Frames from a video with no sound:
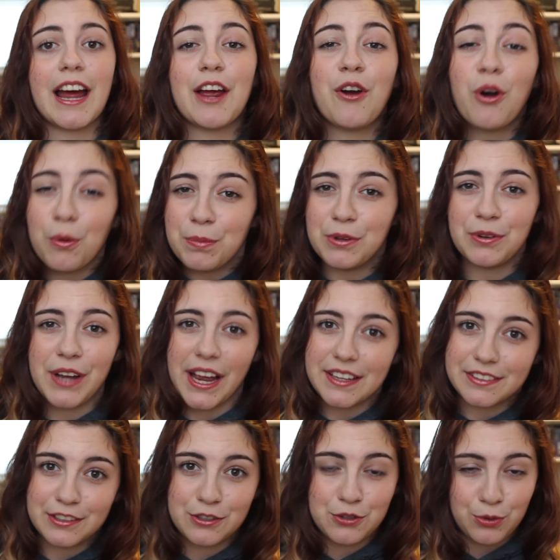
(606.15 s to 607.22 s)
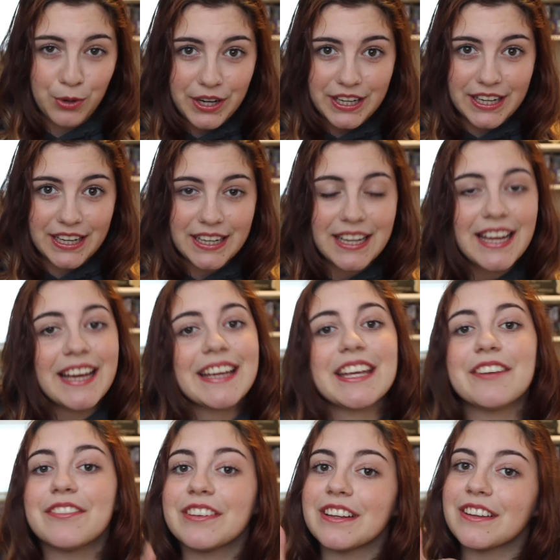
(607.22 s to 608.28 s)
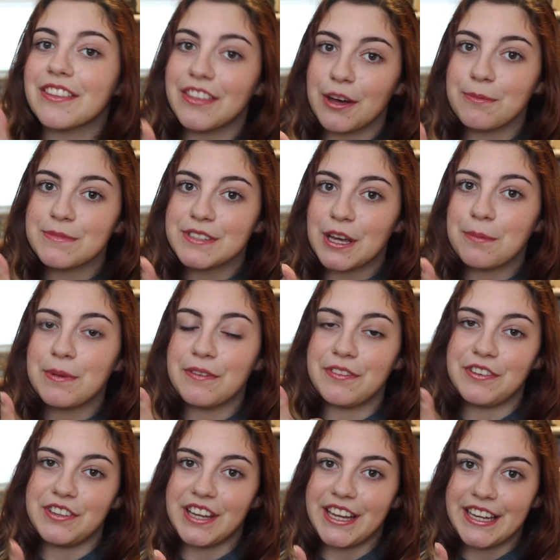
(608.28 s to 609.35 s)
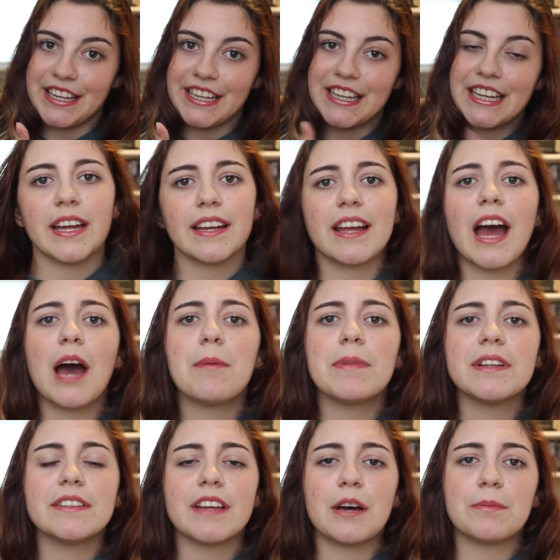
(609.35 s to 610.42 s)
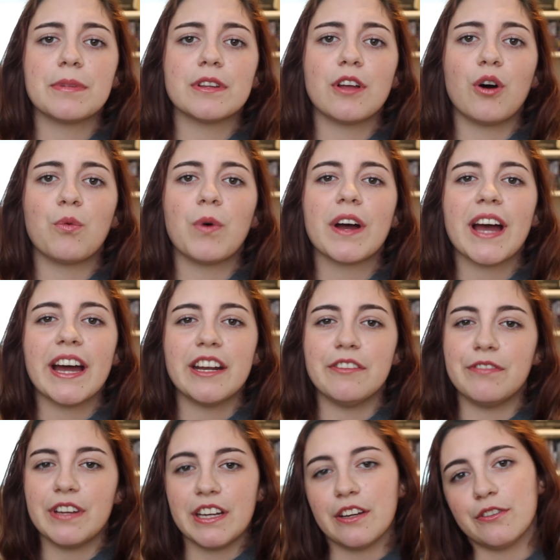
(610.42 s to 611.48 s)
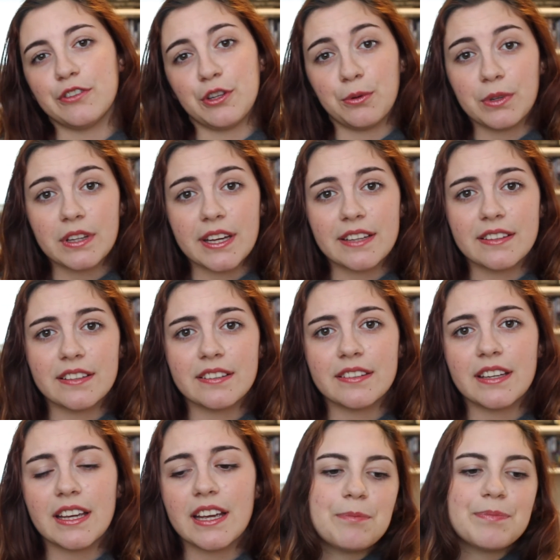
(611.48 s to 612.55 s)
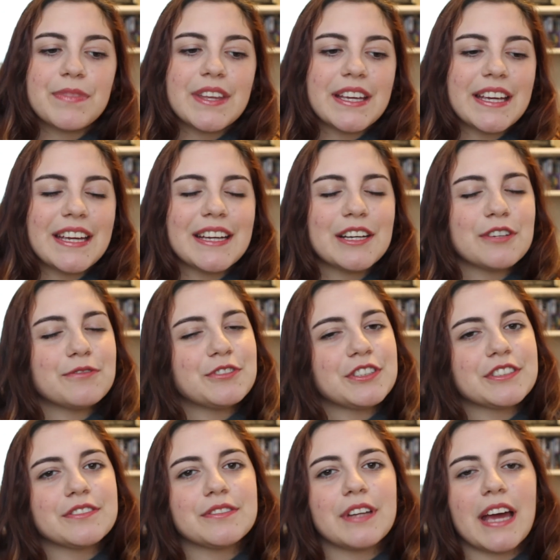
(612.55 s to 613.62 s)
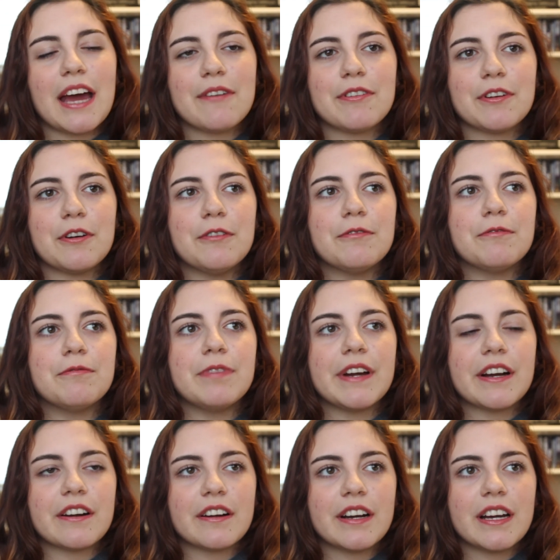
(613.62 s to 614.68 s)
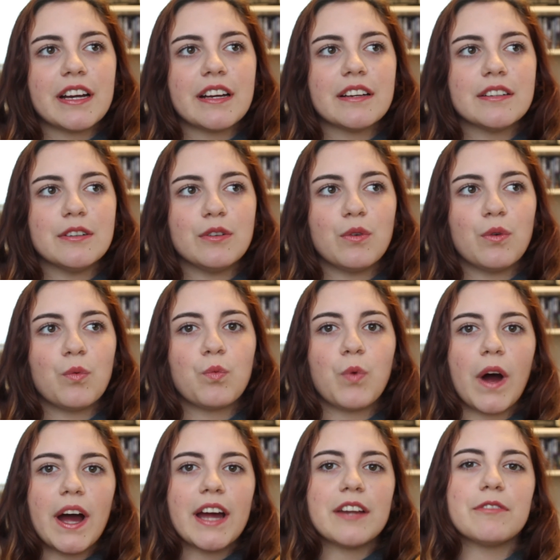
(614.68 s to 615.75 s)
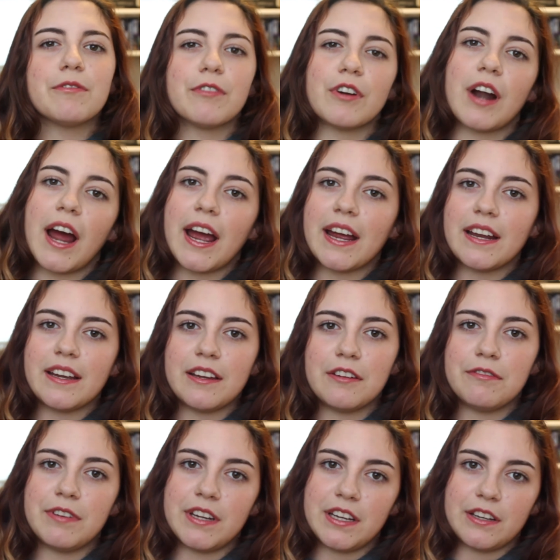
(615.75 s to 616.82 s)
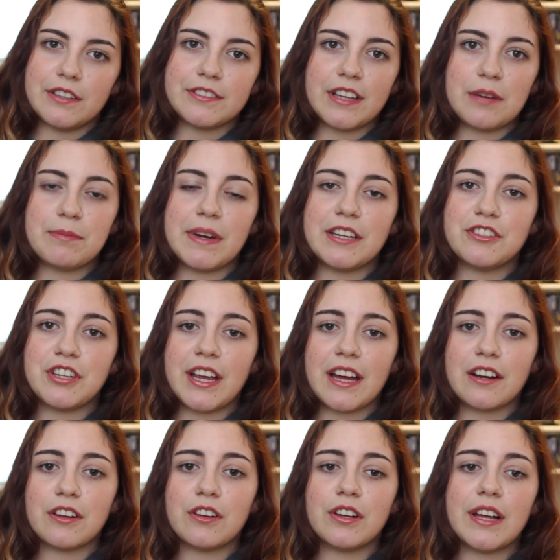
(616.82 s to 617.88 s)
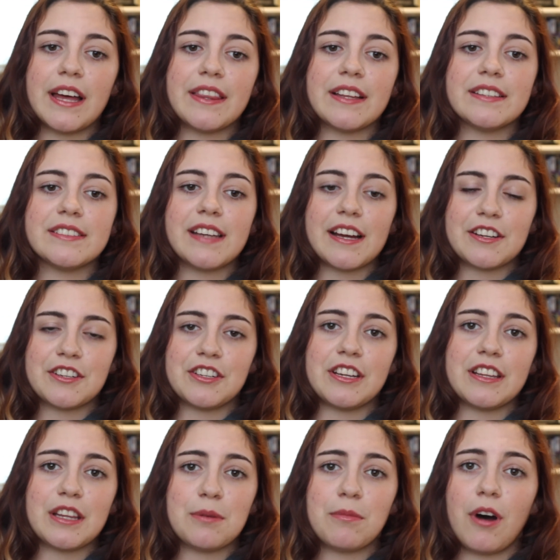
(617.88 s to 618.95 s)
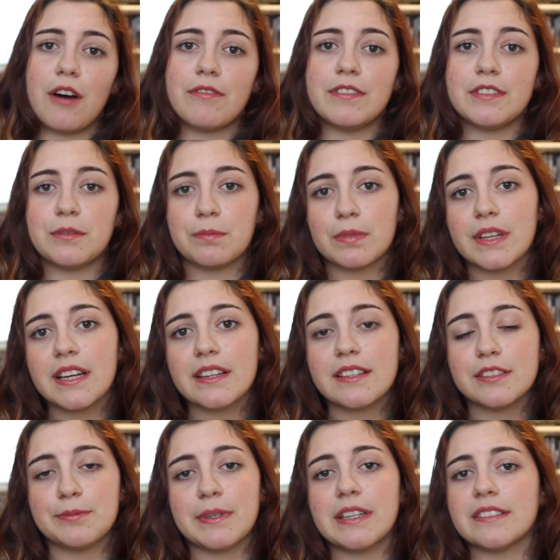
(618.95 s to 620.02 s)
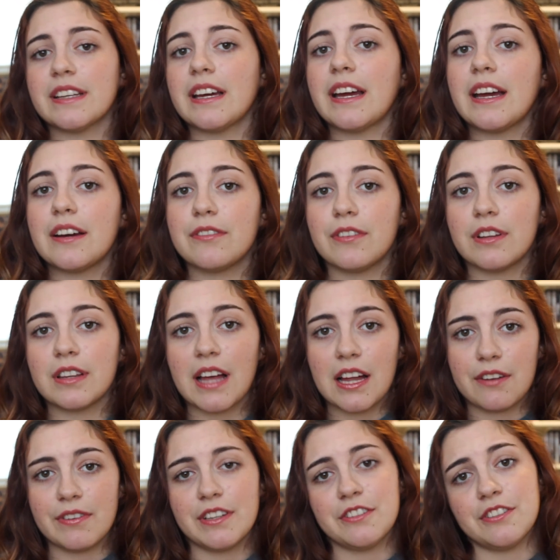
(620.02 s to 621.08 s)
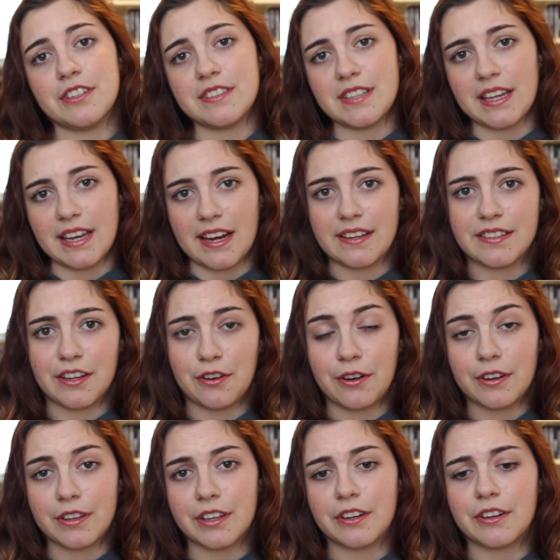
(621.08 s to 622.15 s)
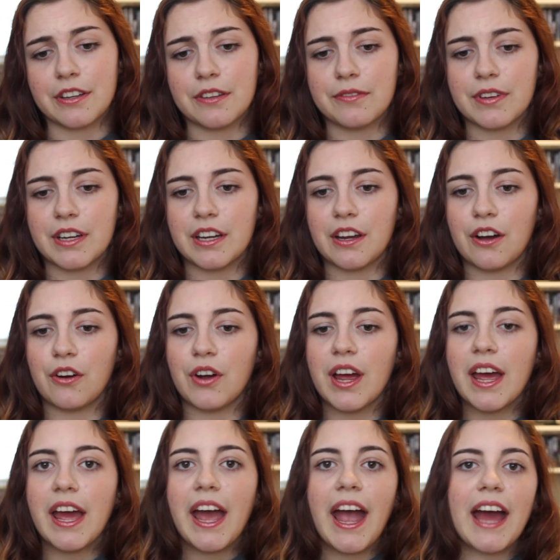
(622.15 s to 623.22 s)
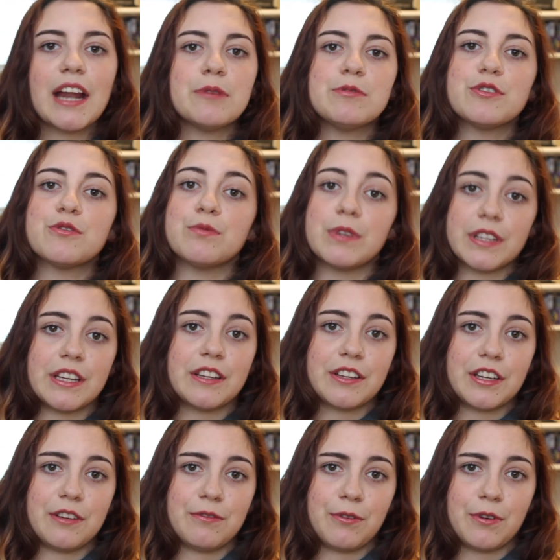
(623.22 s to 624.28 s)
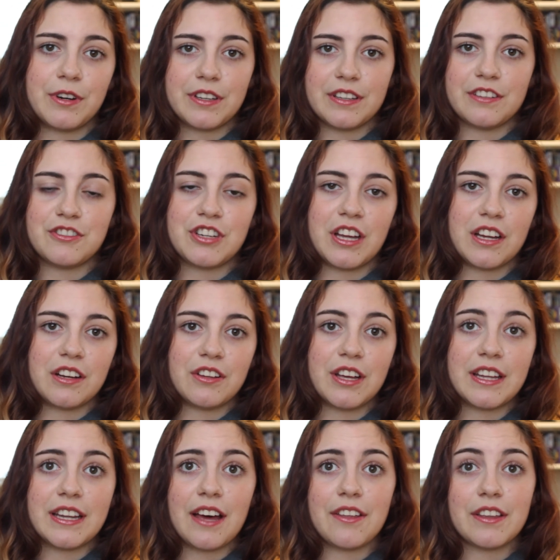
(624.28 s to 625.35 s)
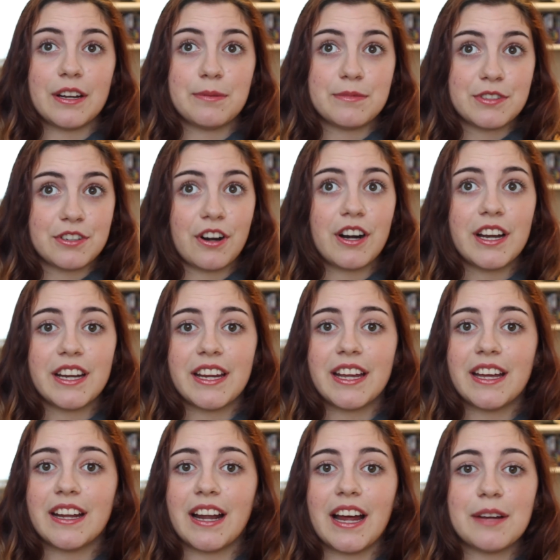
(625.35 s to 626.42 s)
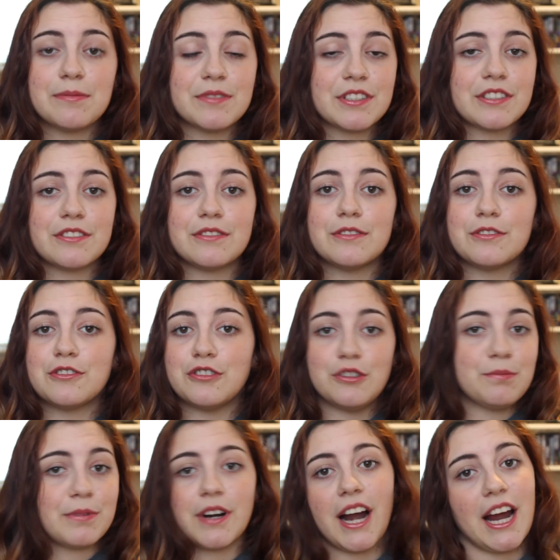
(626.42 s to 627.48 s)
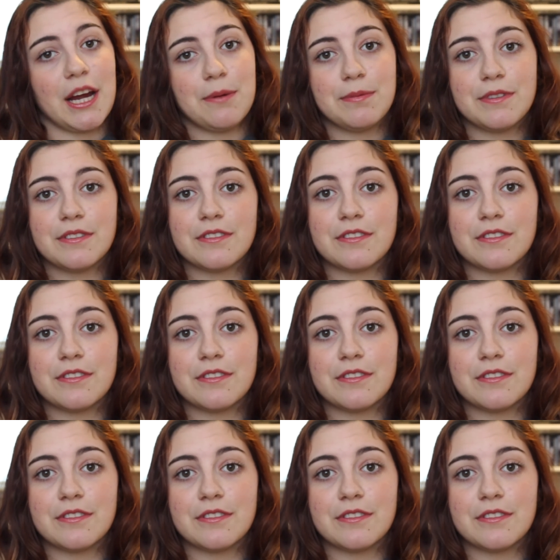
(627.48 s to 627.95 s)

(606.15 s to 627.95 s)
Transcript: I hope you guys enjoyed it. Give it a thumbs up if you did. And comment down below what kind of videos you would like to see. I'm thinking of just having a very wide variety of videos on my channel and then sectioning them off into playlists because I have a lot of interest, like I said earlier in the video, and I'm just really looking forward to this channel. And now that I'm starting it, I'm just super hyped.